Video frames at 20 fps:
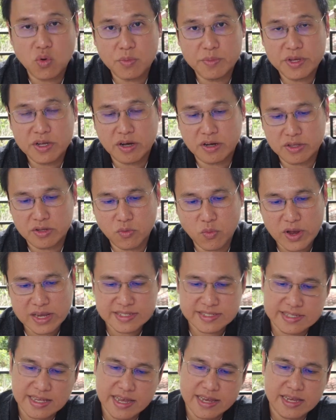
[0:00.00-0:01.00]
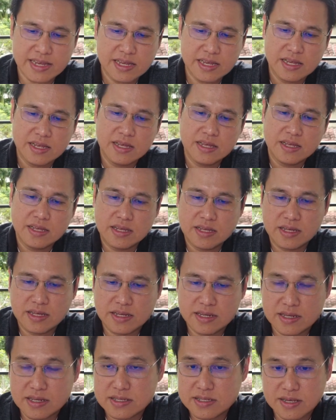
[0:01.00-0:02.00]
will be on the west side.
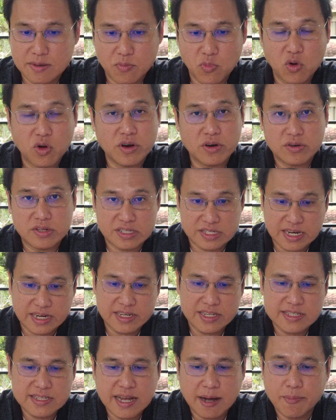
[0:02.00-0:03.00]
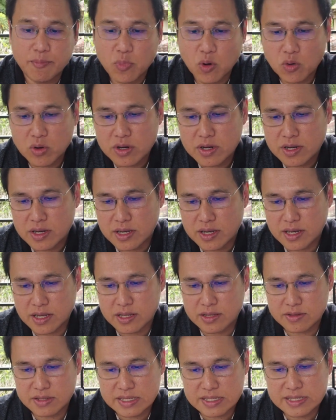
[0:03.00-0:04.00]
Is more on the Chinese kampong.
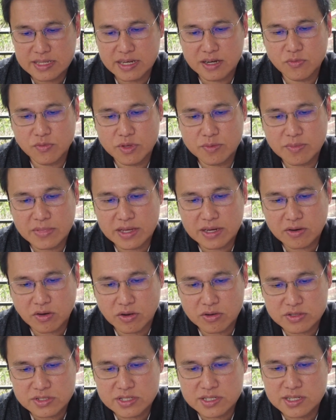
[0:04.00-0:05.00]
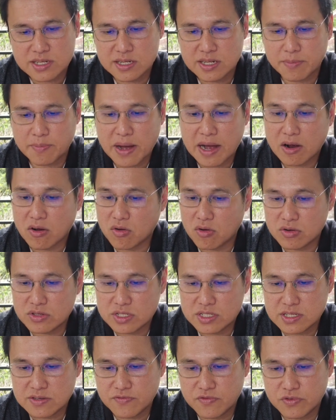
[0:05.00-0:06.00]
And dinner we may consider the Pangkor
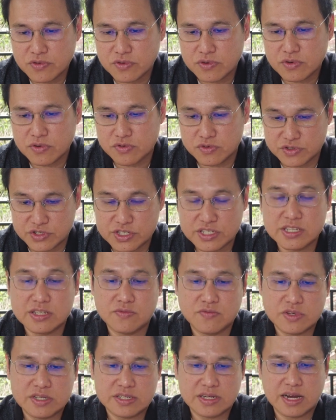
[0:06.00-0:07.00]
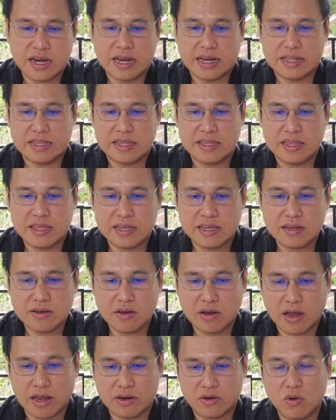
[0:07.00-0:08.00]
seafood cuisine, which I
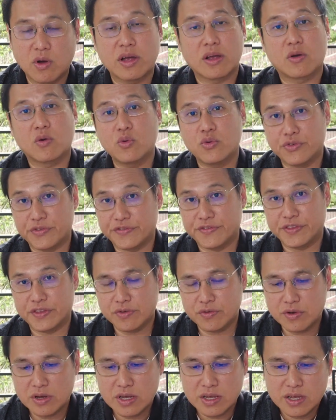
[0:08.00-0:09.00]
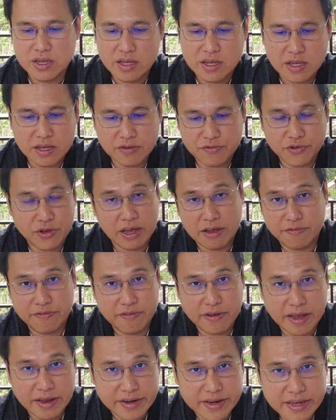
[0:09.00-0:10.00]
think had got a good review. If you
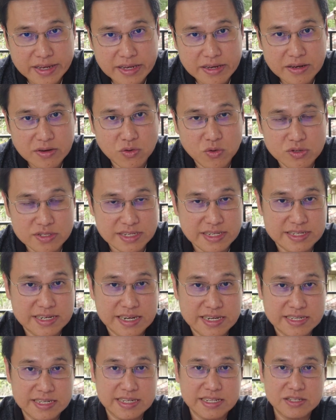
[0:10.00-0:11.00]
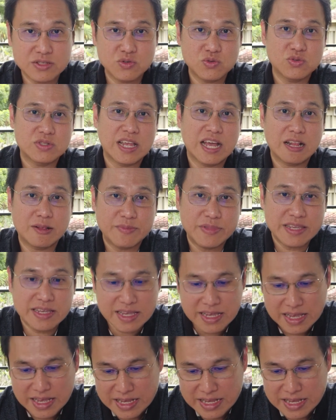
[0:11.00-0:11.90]
have any good suggestion, do tell me,